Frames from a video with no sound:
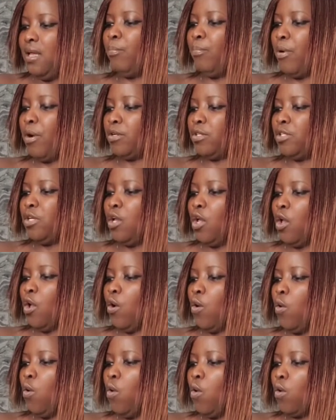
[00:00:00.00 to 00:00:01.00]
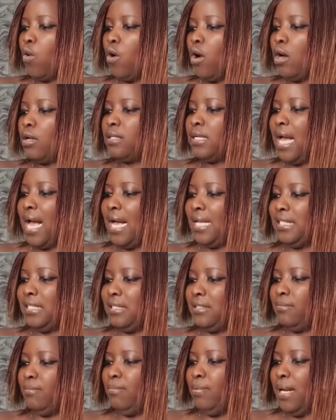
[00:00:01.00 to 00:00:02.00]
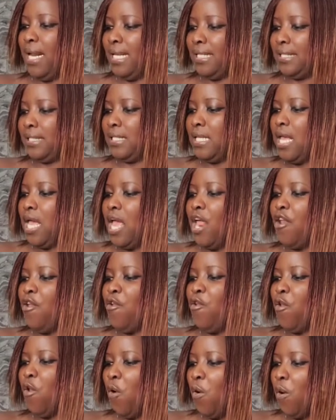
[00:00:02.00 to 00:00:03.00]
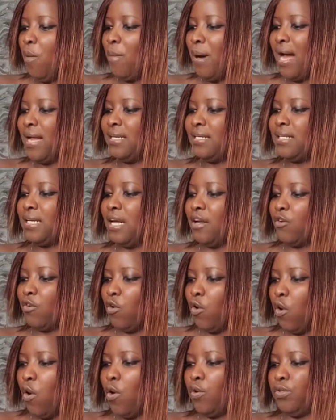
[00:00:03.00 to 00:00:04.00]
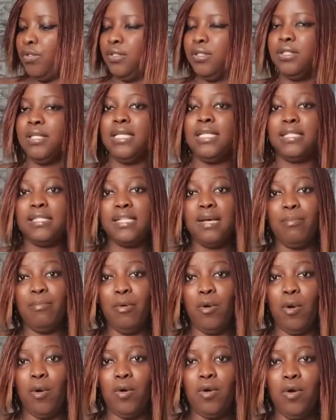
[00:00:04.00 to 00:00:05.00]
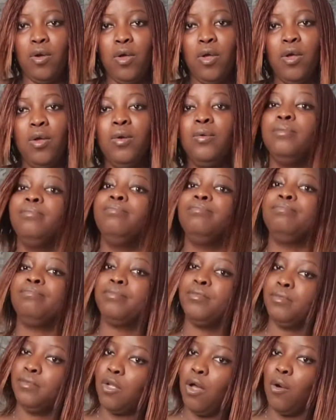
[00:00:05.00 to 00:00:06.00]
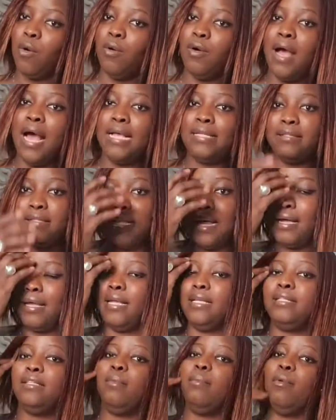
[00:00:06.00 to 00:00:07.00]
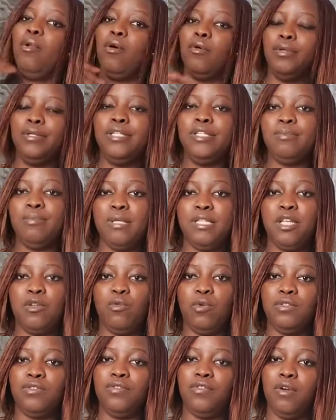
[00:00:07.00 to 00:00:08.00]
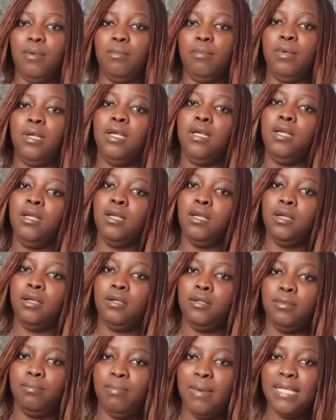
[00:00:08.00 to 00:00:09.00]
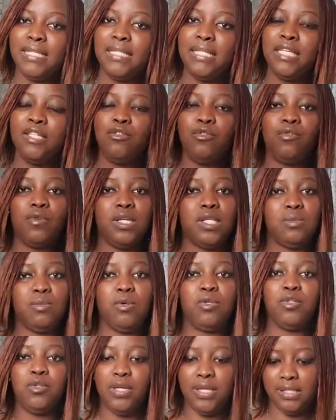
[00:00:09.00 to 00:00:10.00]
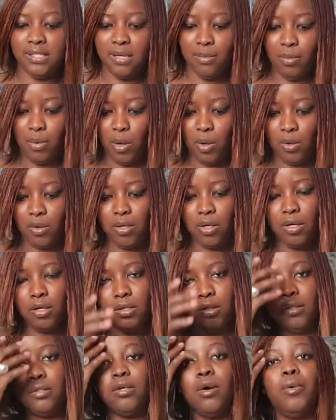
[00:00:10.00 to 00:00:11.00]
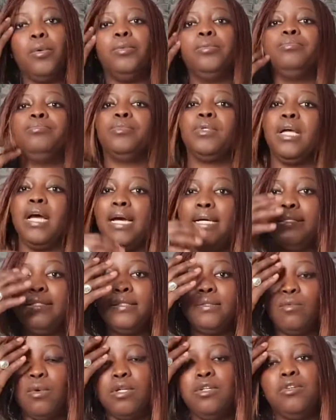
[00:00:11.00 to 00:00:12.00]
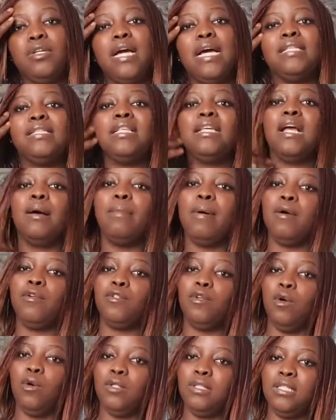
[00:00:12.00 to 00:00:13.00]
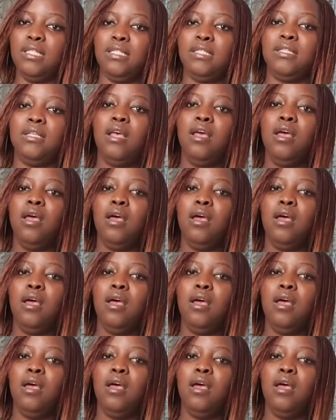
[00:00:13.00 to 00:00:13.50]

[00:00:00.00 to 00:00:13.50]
But who God has blessed, no man can curse. Instablog. So hashtag Instablog. This message was from Mercy to respond to Instablog. So guys, what do you guys think about all this